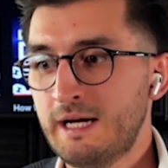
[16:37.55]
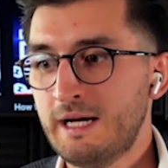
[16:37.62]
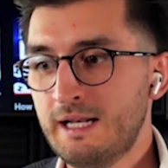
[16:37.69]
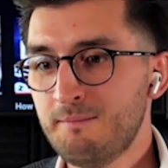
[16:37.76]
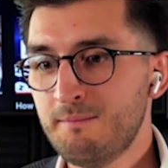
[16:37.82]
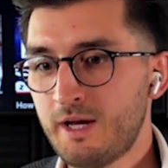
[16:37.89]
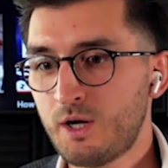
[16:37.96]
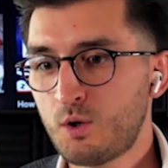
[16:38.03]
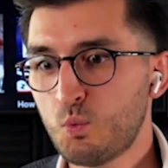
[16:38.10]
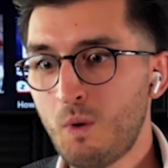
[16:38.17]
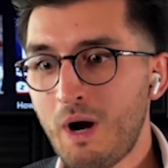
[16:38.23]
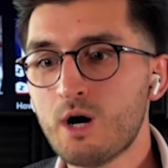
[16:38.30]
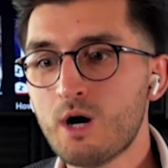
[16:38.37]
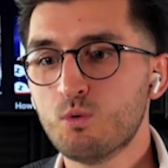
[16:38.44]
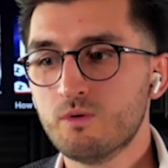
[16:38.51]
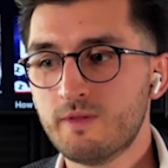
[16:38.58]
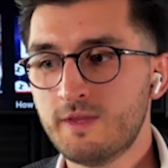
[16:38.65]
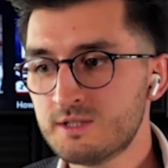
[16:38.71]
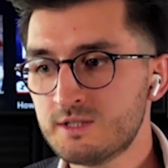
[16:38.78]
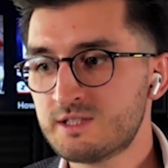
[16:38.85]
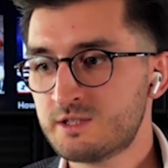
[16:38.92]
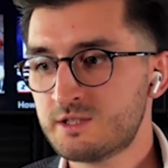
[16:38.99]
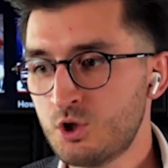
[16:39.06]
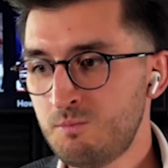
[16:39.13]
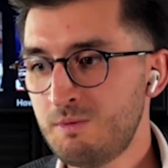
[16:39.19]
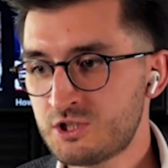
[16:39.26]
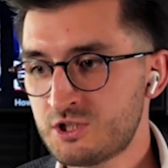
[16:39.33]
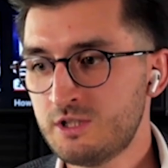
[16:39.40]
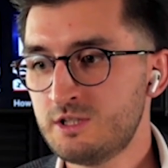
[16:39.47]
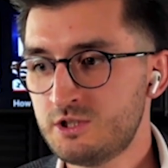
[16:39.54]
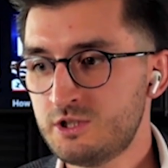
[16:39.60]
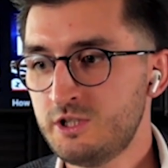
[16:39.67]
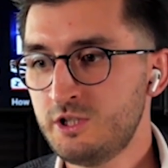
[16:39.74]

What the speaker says: And I'm like, wow, there is so much energy.